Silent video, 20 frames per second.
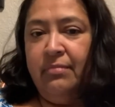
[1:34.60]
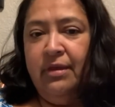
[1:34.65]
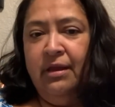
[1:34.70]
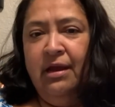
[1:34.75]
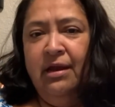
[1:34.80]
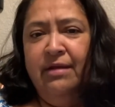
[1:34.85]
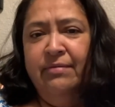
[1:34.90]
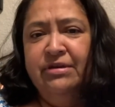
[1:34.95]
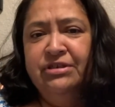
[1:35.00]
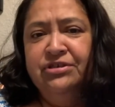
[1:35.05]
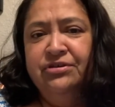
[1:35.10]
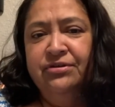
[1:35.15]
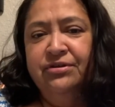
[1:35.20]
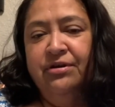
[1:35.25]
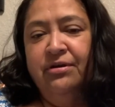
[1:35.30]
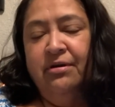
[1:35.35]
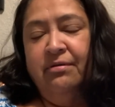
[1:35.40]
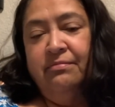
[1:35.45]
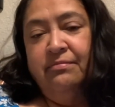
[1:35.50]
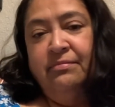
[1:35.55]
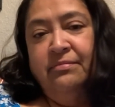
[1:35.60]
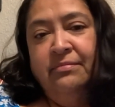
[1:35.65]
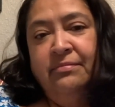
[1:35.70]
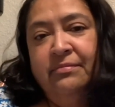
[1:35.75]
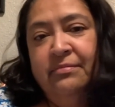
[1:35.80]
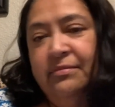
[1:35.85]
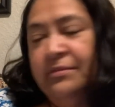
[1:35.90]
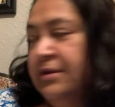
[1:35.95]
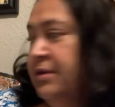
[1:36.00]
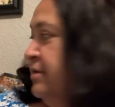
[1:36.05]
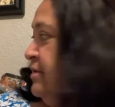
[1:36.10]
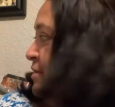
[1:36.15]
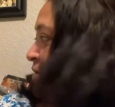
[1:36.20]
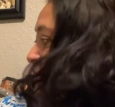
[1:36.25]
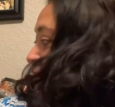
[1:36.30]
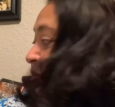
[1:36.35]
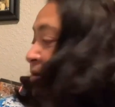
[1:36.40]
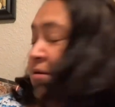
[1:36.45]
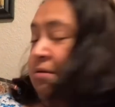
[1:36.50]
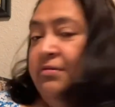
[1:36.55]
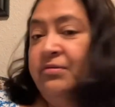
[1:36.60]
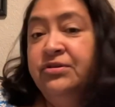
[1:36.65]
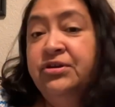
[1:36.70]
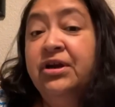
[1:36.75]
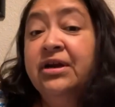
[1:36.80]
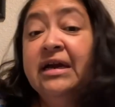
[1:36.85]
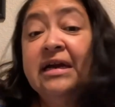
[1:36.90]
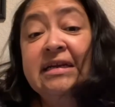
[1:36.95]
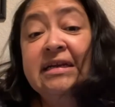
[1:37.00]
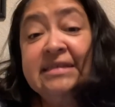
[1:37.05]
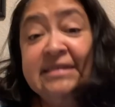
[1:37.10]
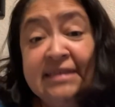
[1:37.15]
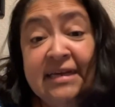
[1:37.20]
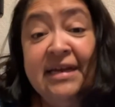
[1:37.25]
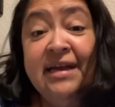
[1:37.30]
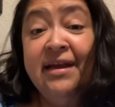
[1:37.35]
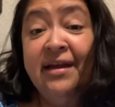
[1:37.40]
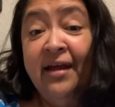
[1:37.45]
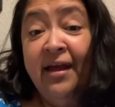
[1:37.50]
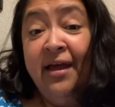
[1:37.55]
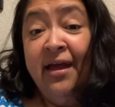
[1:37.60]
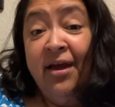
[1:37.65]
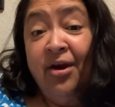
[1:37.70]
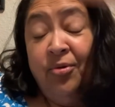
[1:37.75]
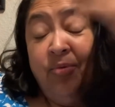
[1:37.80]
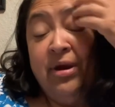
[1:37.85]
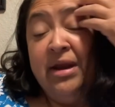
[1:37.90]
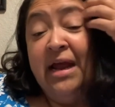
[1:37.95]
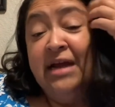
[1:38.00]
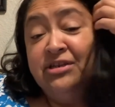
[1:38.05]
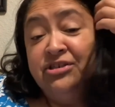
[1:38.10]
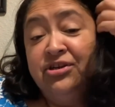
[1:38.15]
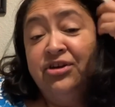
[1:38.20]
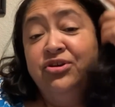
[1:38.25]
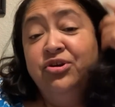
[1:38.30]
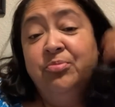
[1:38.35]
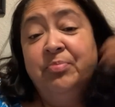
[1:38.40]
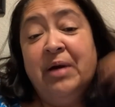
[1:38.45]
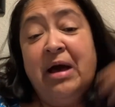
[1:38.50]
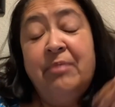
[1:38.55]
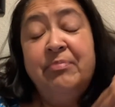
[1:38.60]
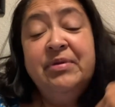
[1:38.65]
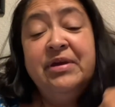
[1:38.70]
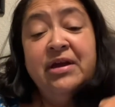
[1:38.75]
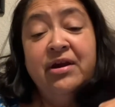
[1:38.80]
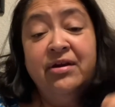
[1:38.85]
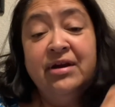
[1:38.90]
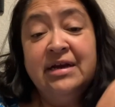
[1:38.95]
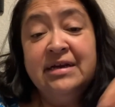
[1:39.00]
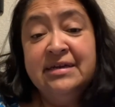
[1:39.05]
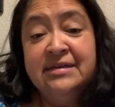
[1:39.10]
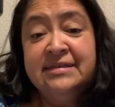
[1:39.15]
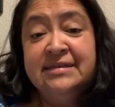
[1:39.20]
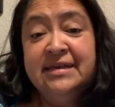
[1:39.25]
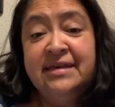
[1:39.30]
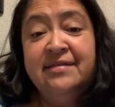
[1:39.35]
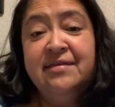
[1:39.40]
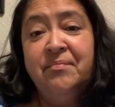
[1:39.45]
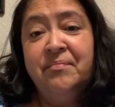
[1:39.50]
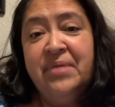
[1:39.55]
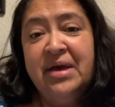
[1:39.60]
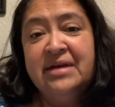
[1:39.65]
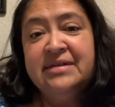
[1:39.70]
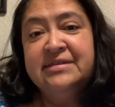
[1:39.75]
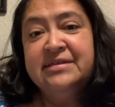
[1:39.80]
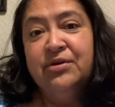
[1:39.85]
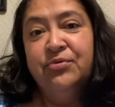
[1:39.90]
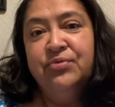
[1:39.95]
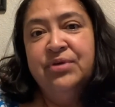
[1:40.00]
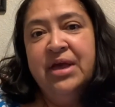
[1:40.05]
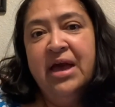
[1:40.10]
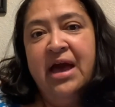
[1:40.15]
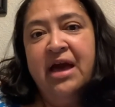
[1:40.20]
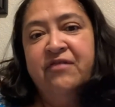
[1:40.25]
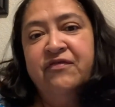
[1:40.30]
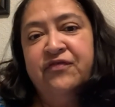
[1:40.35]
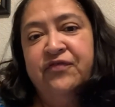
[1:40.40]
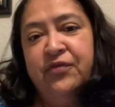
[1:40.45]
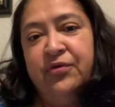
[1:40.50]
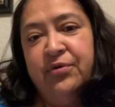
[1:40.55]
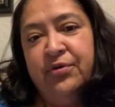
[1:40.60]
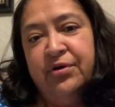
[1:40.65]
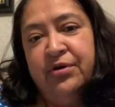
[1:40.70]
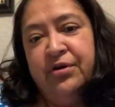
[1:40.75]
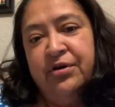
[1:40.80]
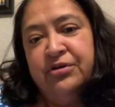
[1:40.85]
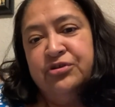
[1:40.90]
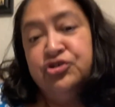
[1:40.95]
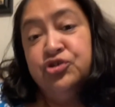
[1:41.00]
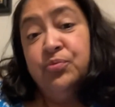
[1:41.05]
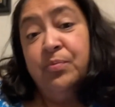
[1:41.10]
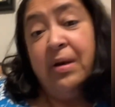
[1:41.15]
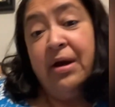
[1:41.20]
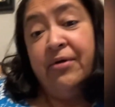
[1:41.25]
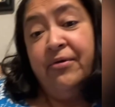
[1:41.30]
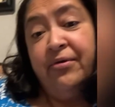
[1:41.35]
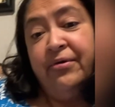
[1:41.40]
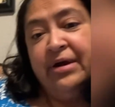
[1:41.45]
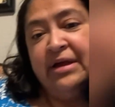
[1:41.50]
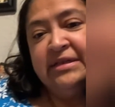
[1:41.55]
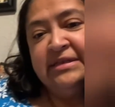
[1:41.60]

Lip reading: let me show you. Oh, you're gonna see, when I show you Poppy, you're gonna see the mess that we have for tomorrow and